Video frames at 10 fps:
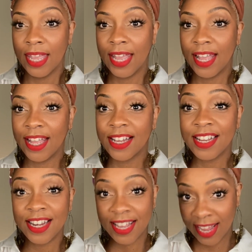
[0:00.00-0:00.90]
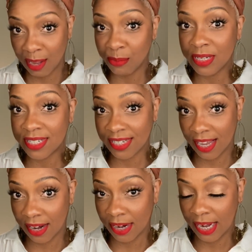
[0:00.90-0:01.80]
And it can be
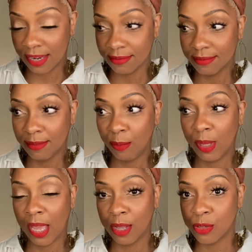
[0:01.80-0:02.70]
scary because